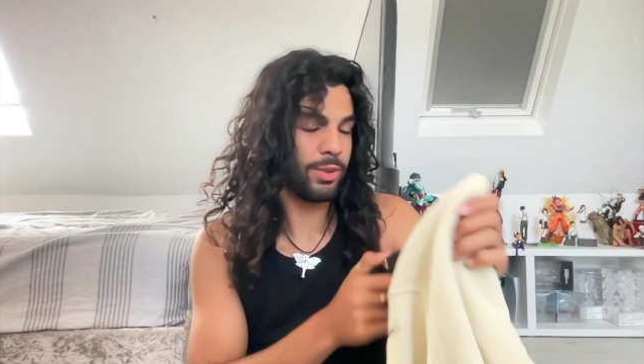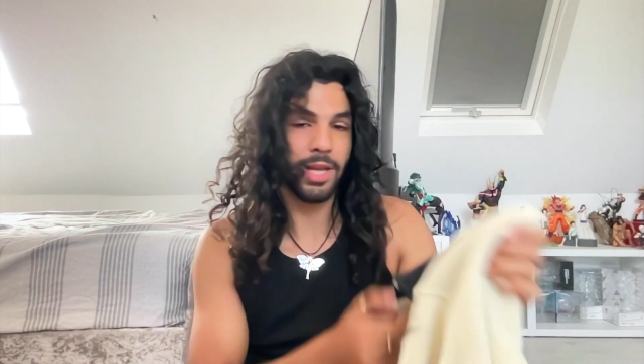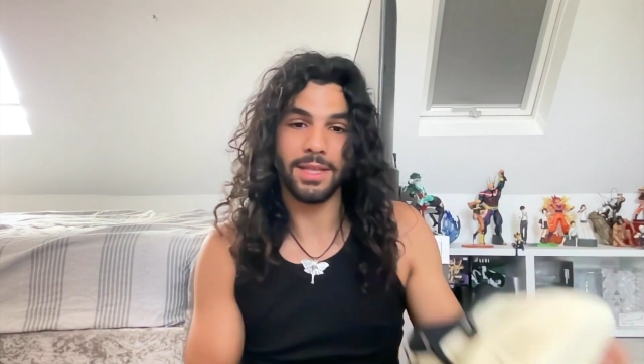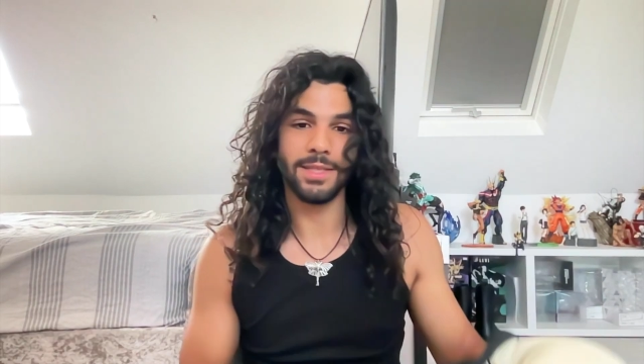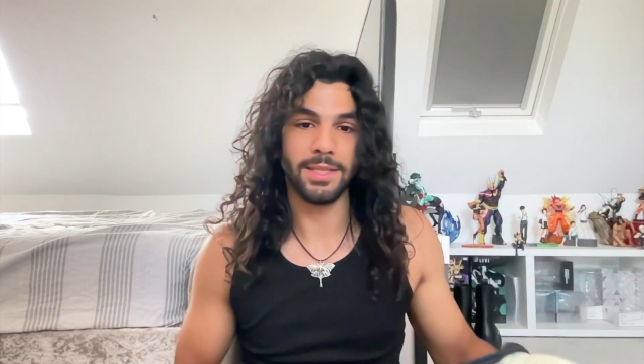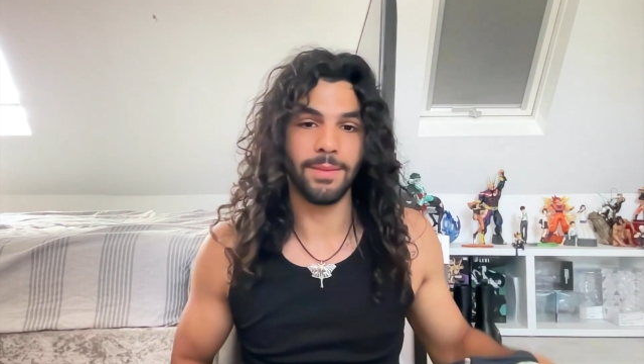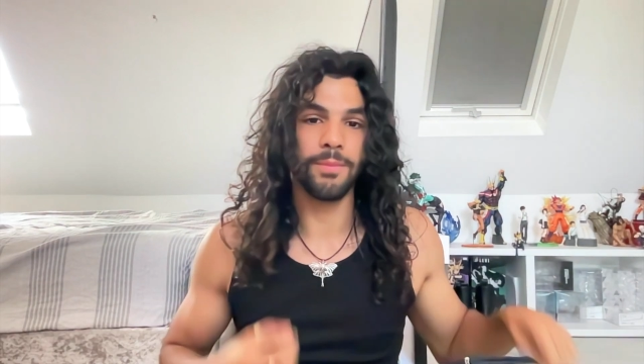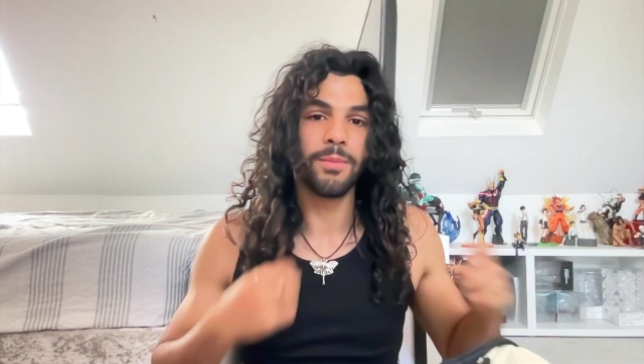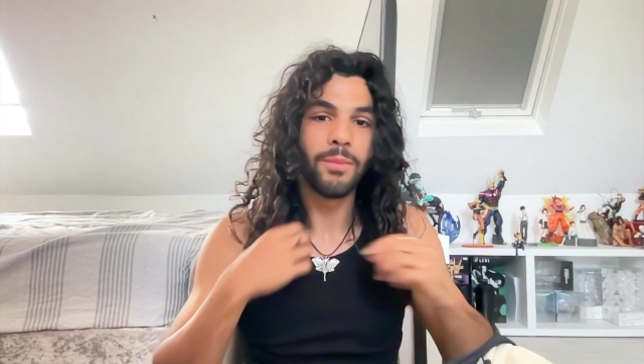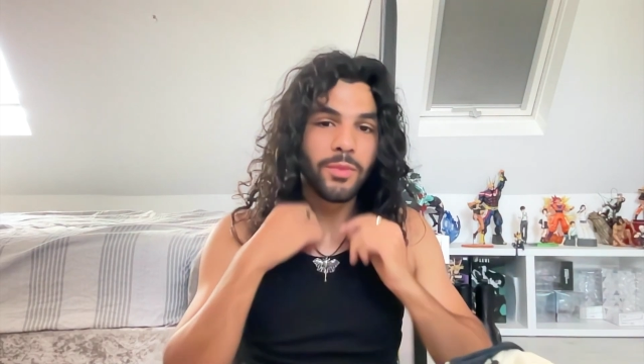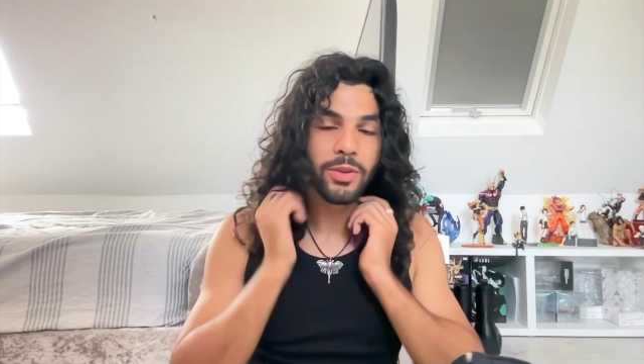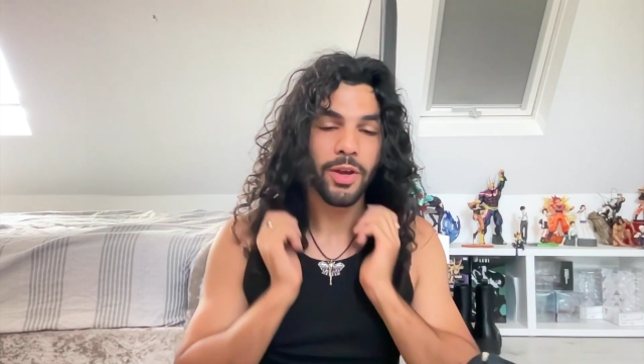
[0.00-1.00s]
down the zip,
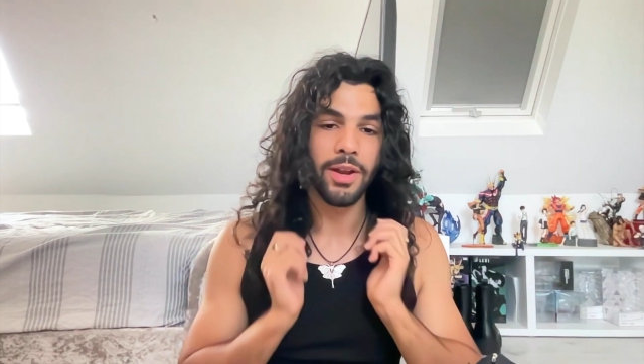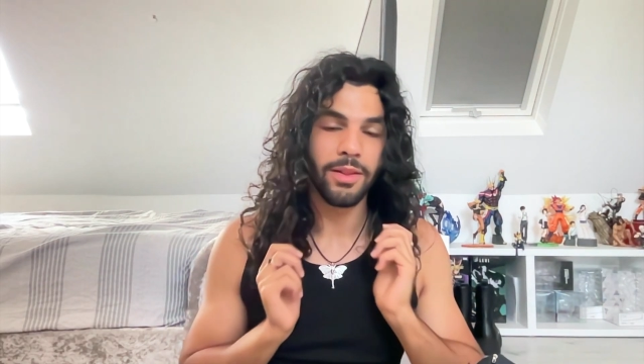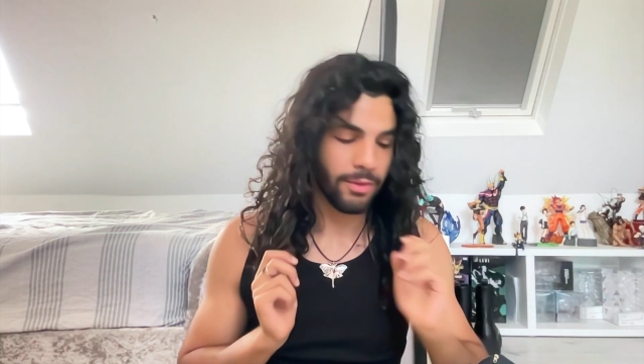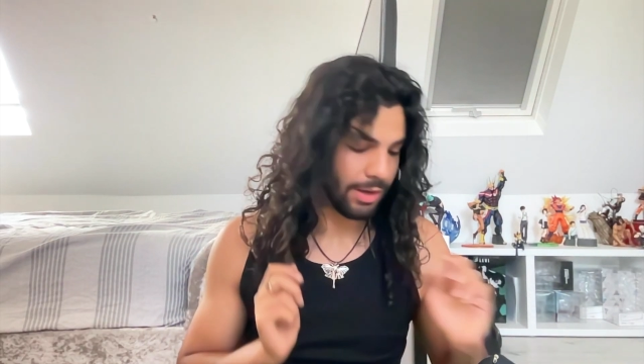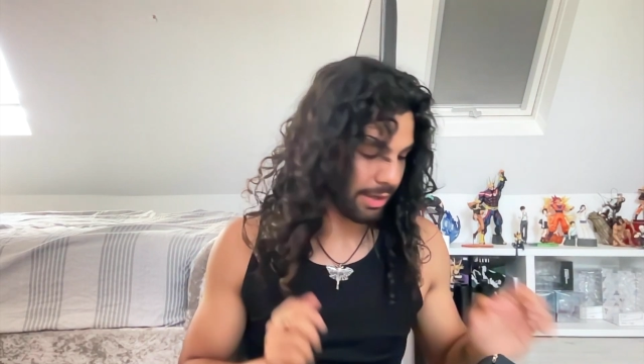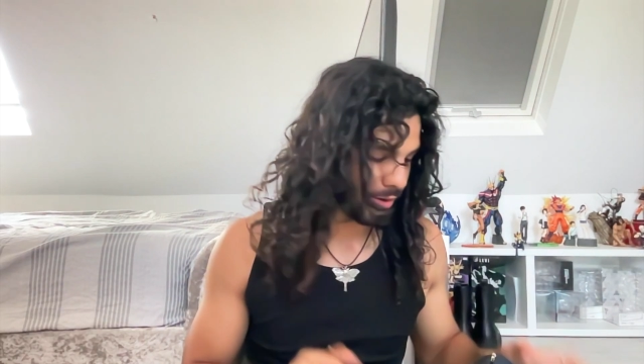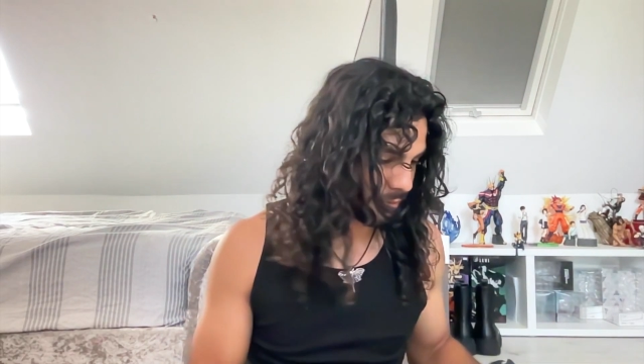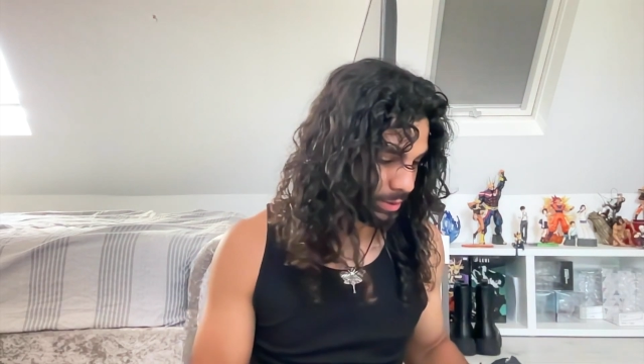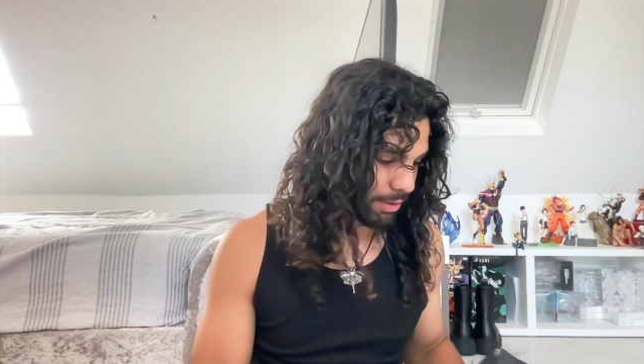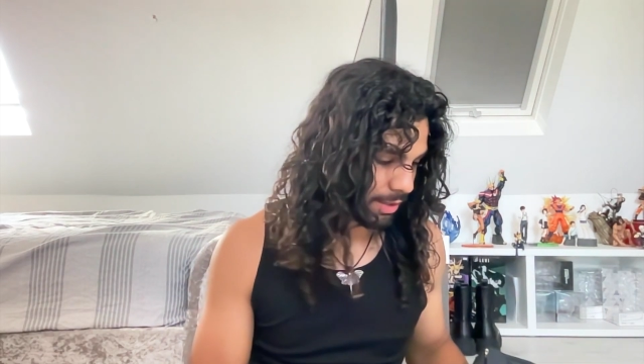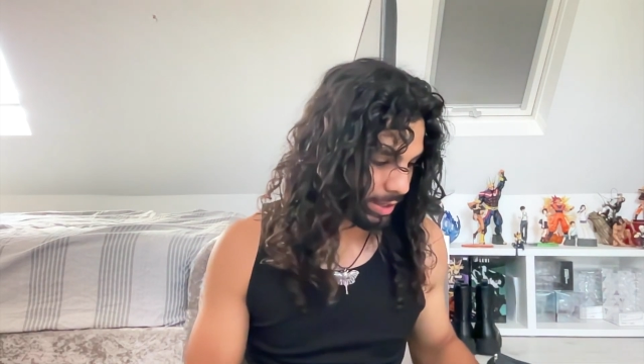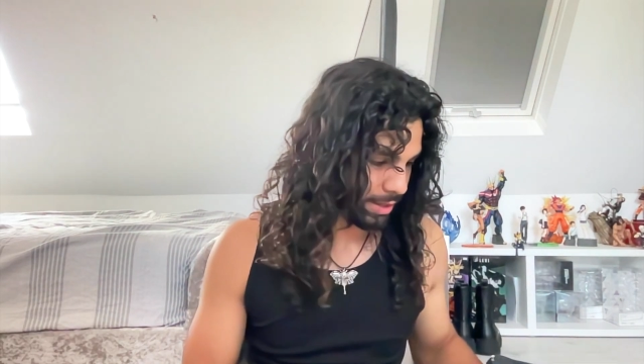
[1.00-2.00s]
turn it into like a low
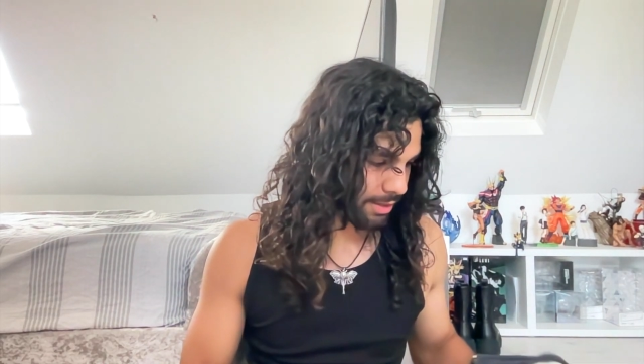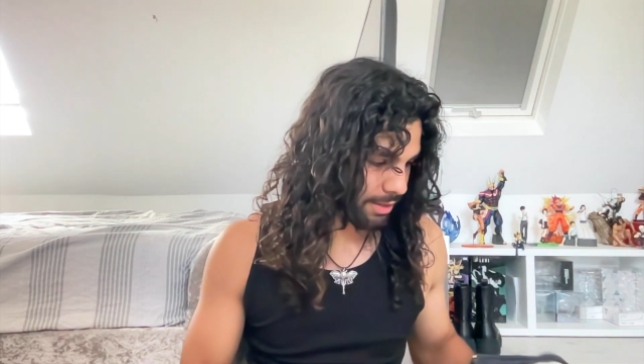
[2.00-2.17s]
collar,